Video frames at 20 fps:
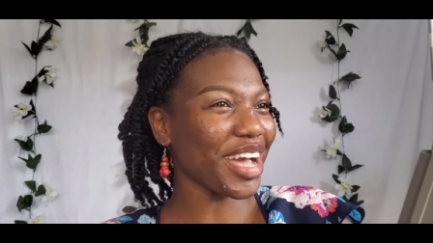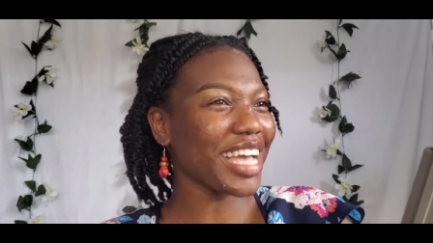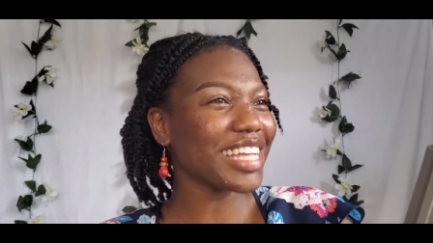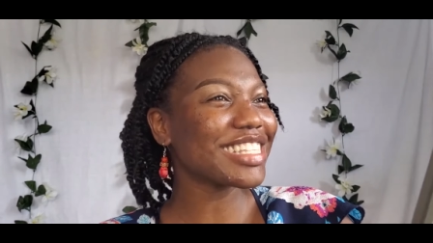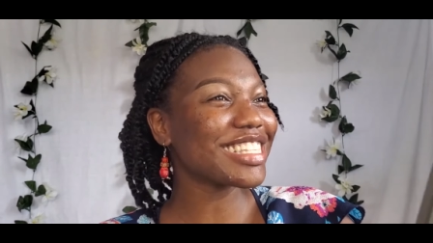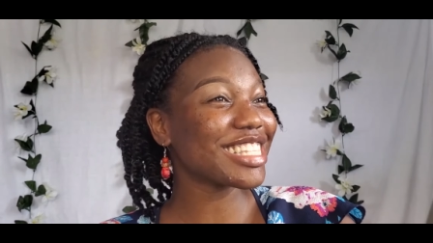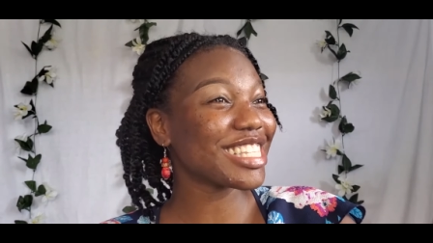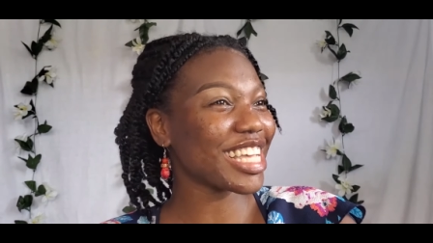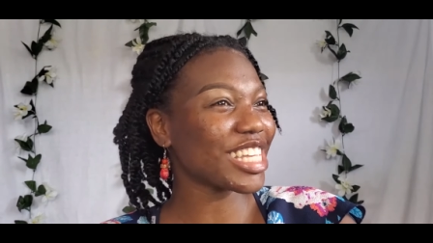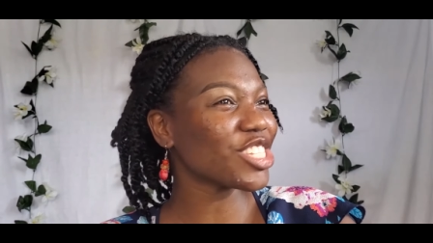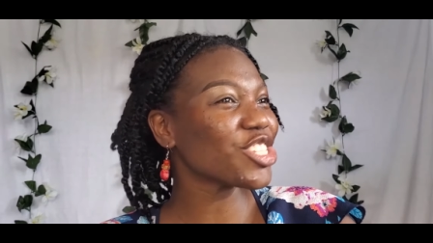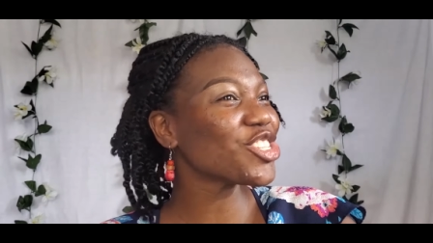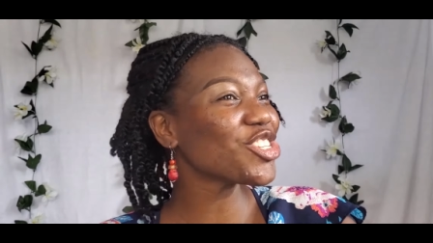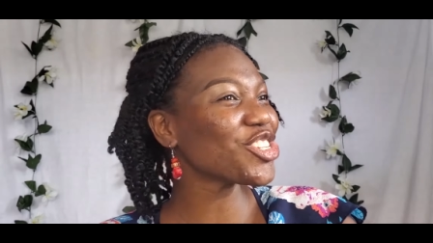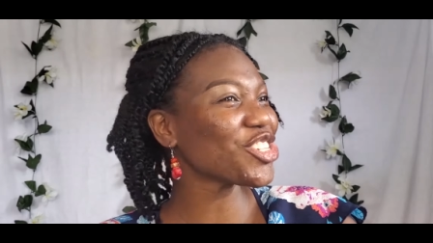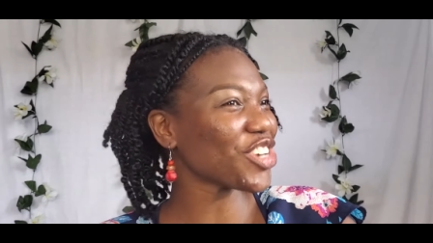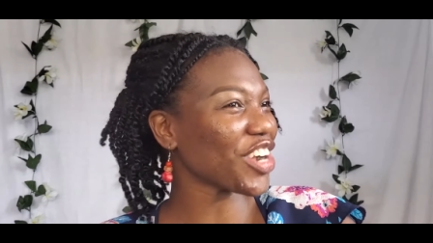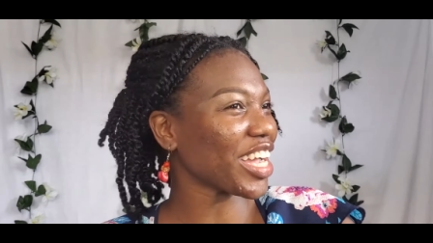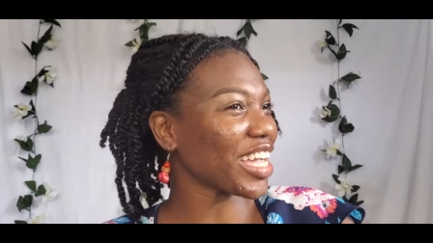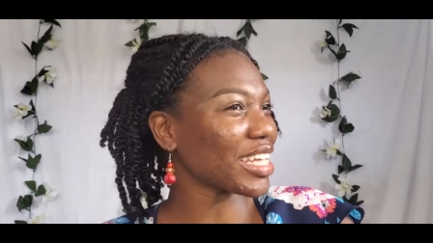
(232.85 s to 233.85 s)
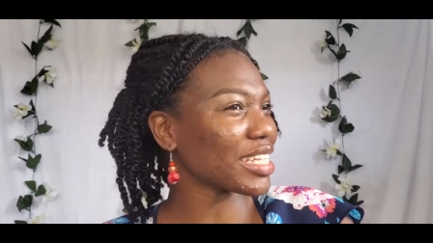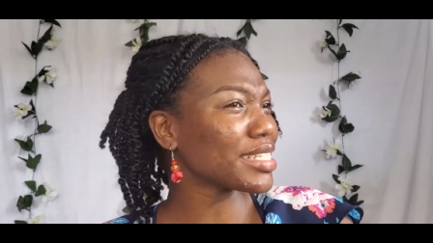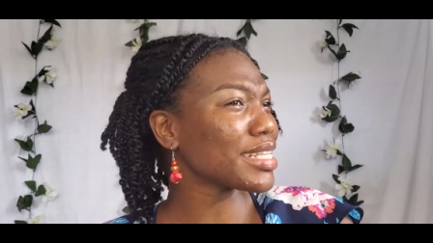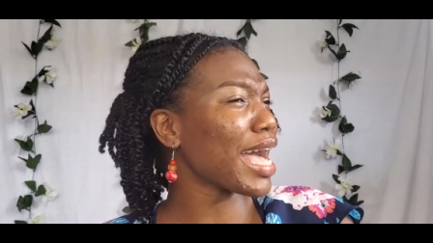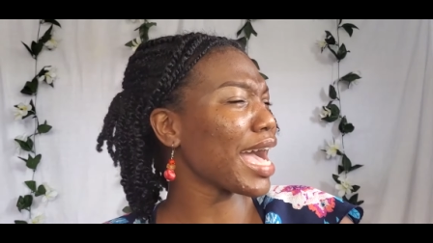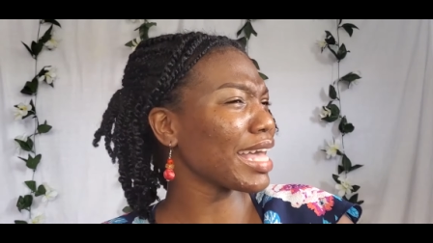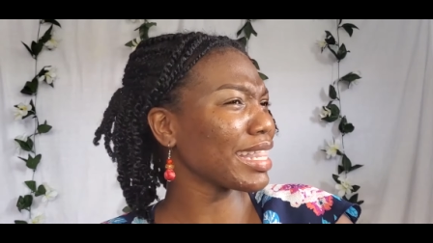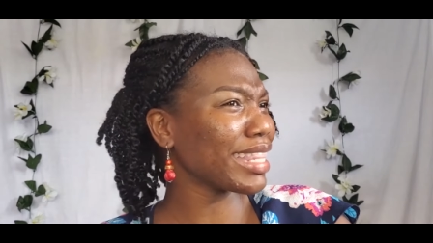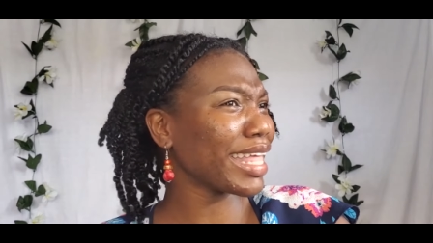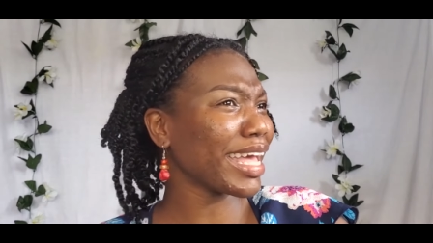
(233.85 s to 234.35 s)
it's straight.
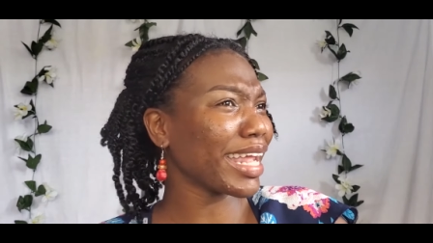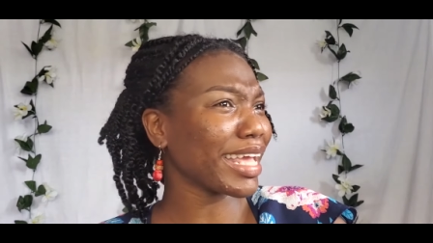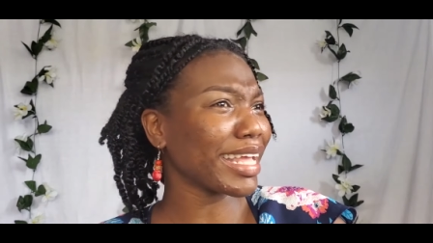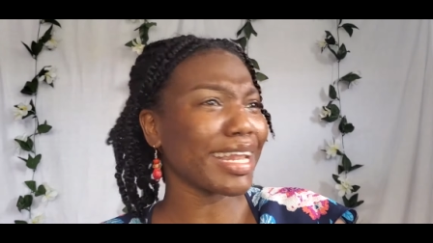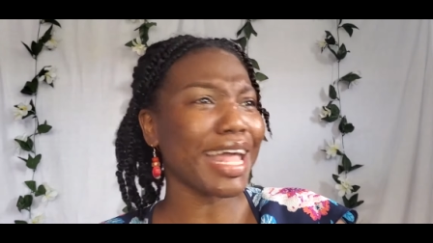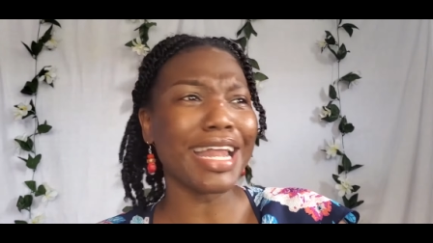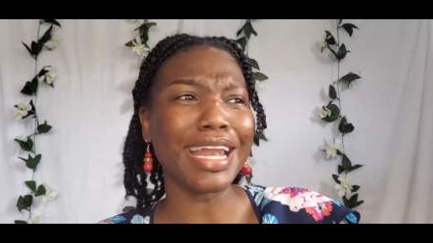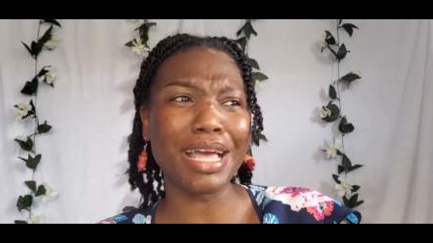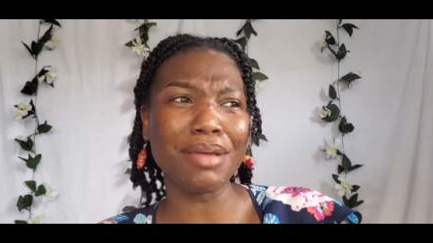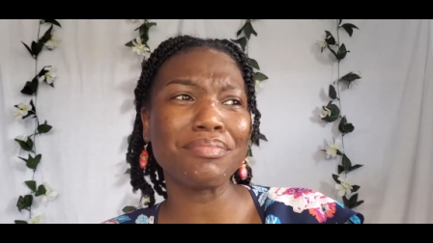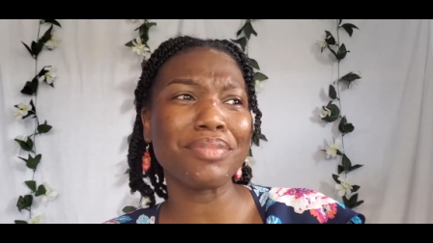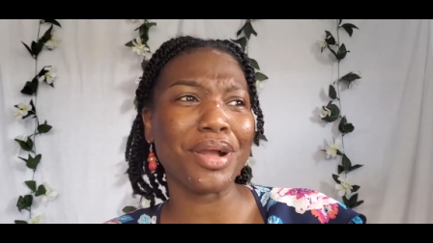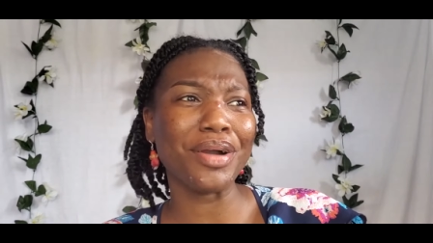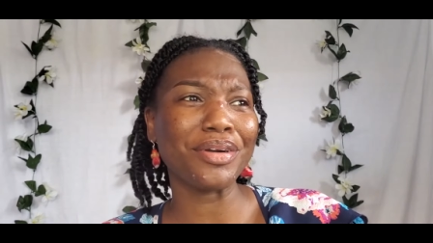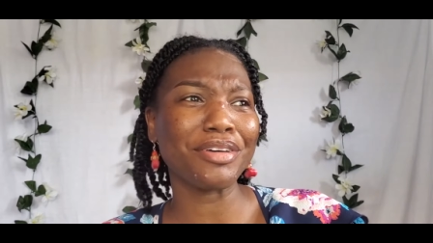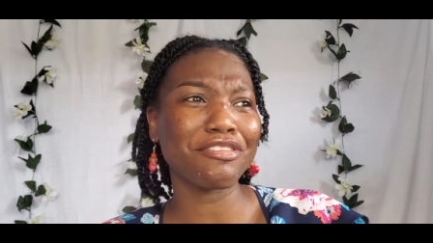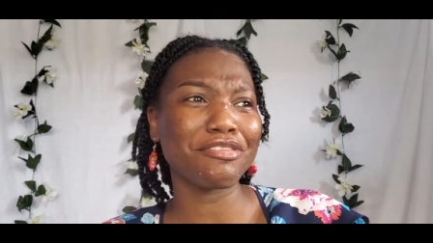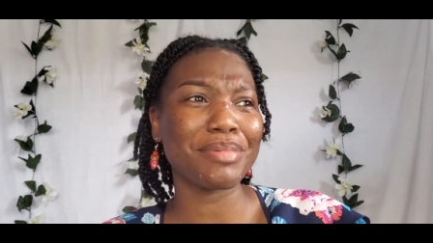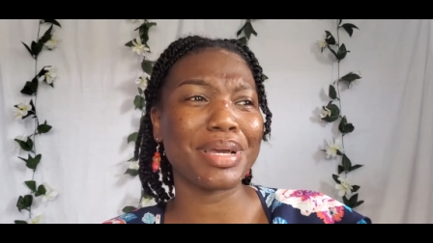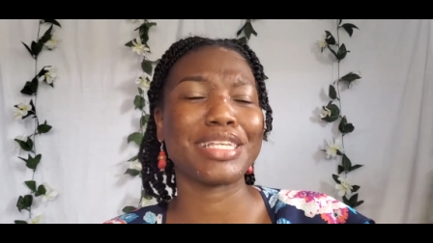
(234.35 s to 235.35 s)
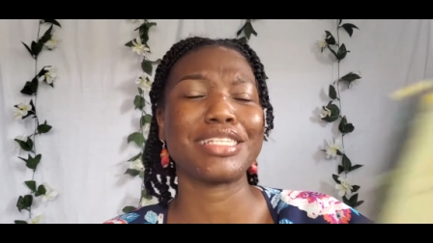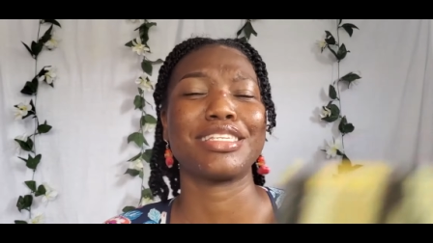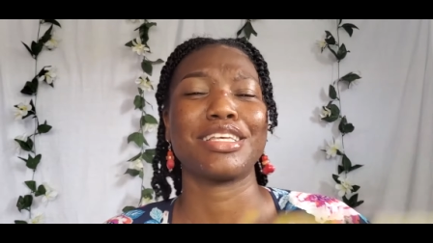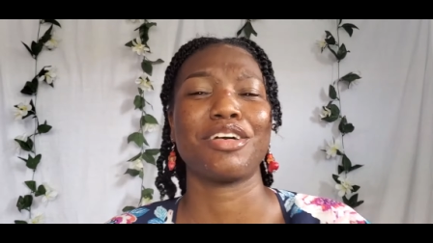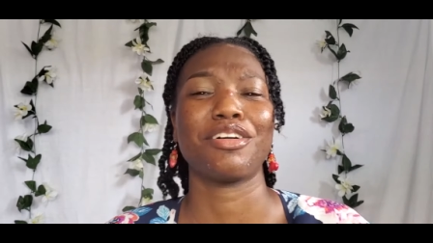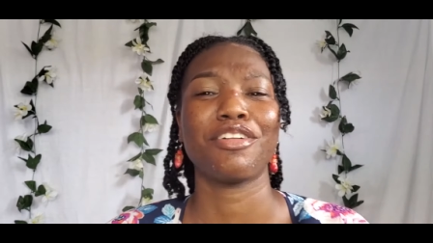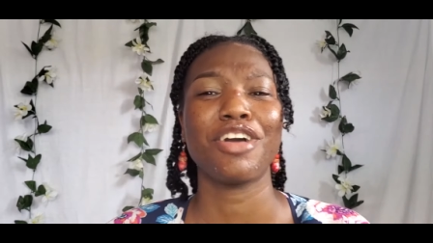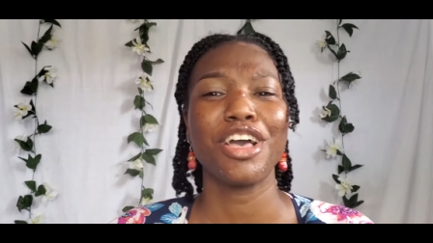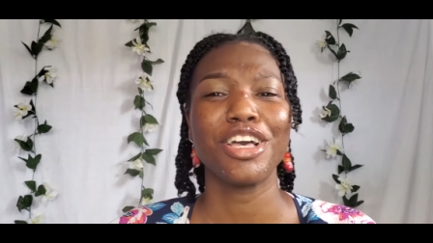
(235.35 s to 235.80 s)
I did it and I'm proud of myself.